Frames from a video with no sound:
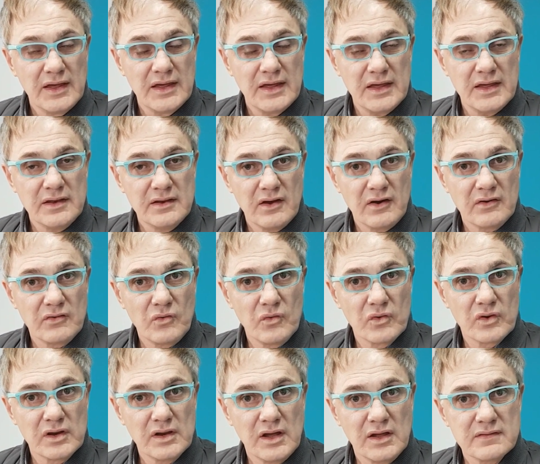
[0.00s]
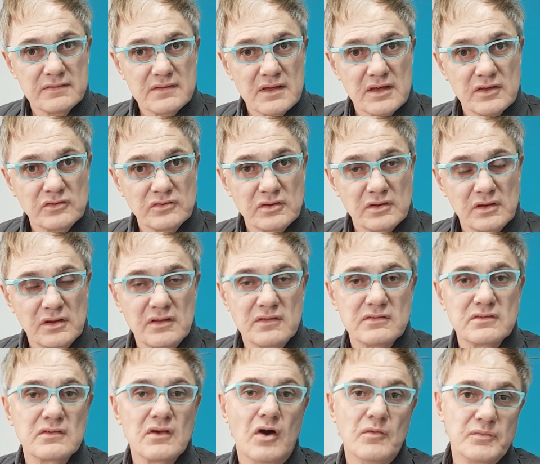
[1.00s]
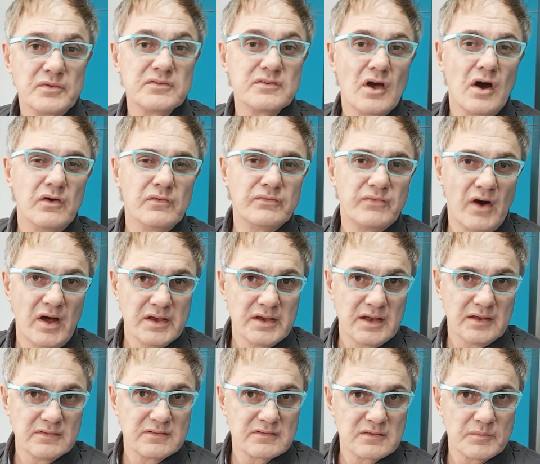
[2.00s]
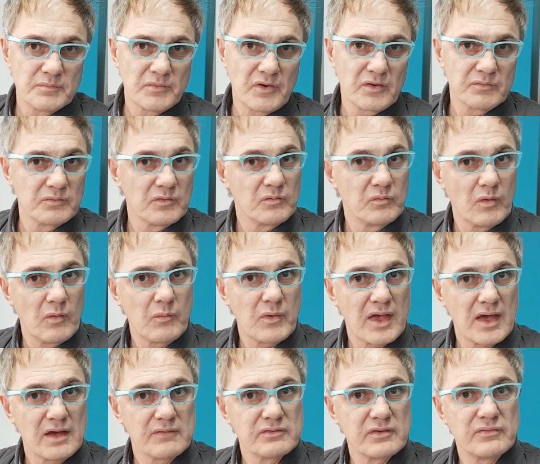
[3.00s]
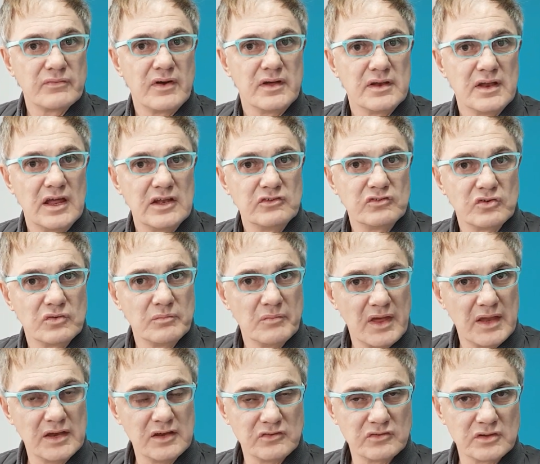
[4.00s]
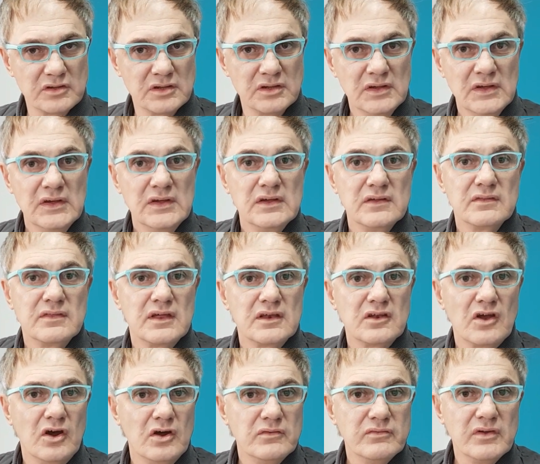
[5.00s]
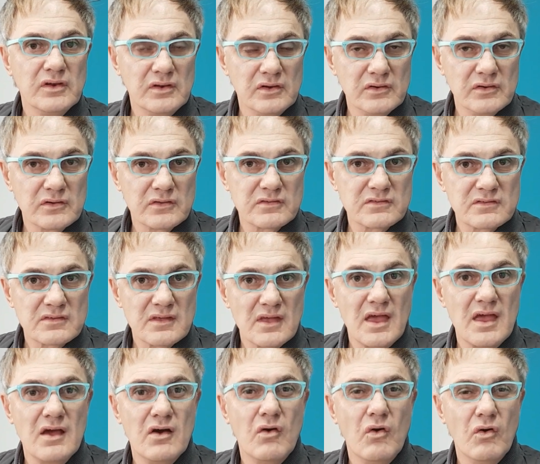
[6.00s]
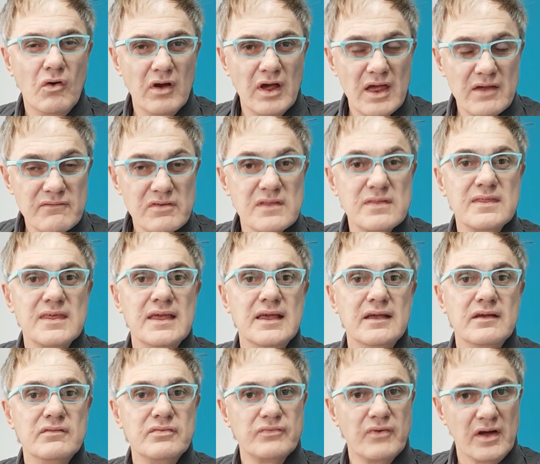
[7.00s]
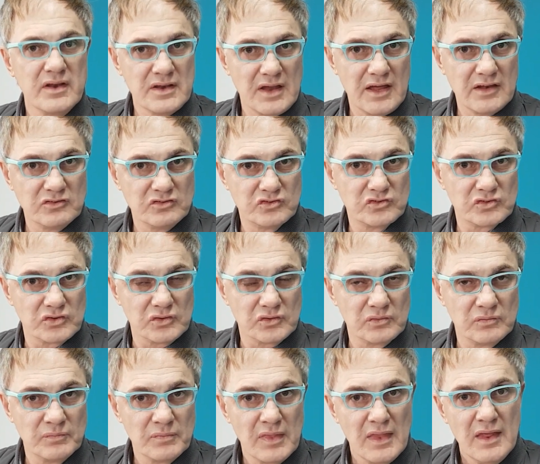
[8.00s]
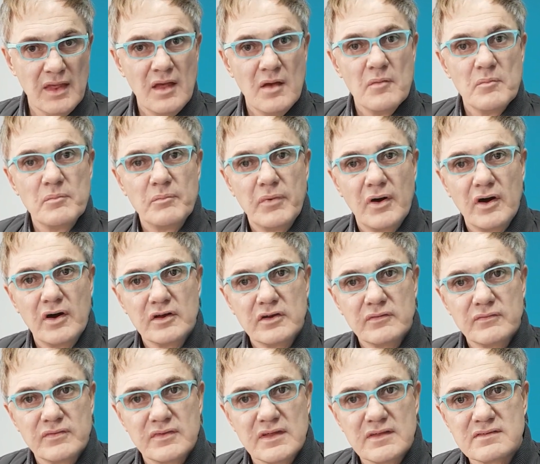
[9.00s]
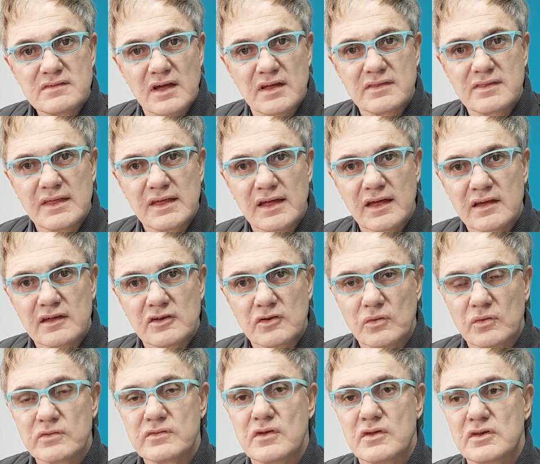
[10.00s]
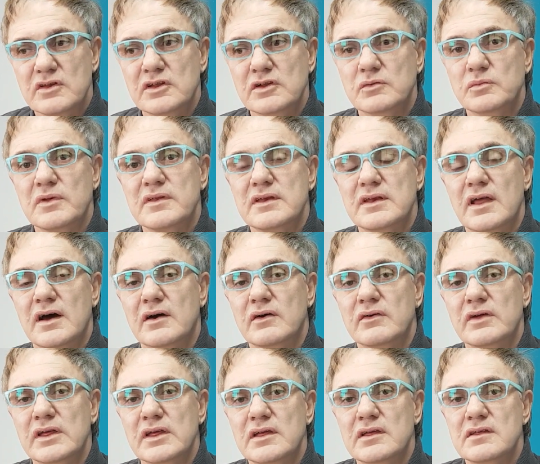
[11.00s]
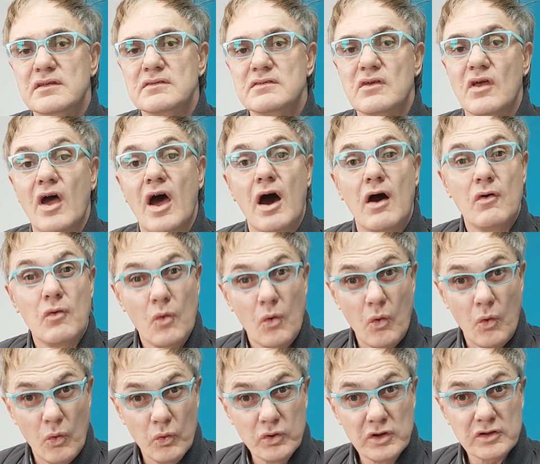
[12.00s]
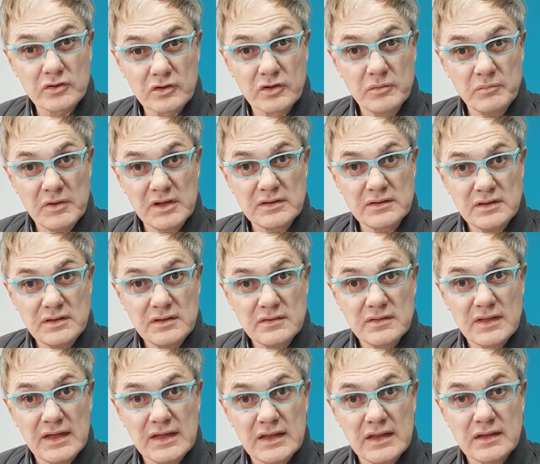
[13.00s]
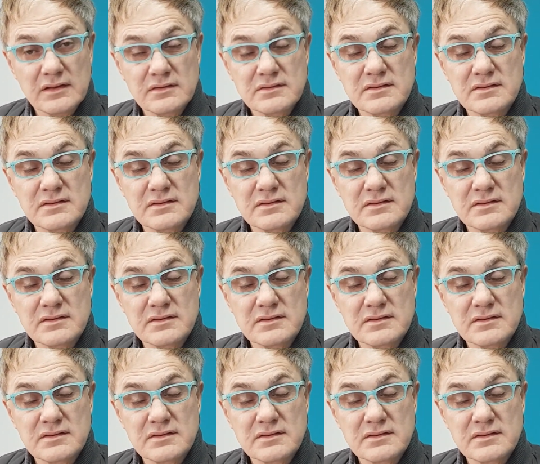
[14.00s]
organization is obviously our finance department, where we have a financial manager that overlooks everything financial. Part of this I think I can also deal with now is our audit committee, that